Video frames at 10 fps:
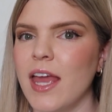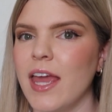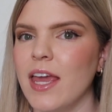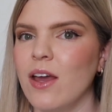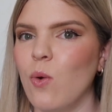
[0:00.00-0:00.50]

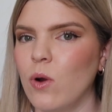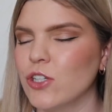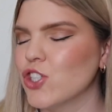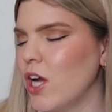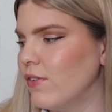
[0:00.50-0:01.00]
a
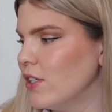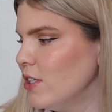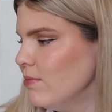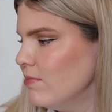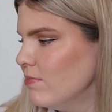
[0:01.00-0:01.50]
orange
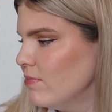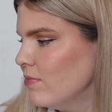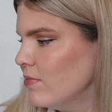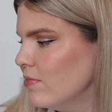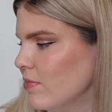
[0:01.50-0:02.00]
cover.
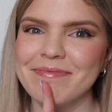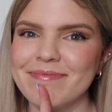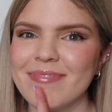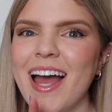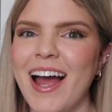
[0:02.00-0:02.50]

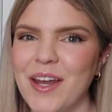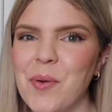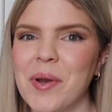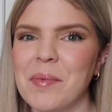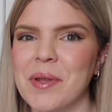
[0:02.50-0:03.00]
I
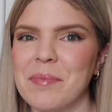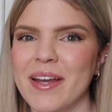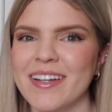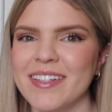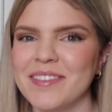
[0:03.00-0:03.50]
know what I'm gonna
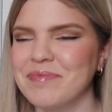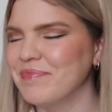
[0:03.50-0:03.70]
pick.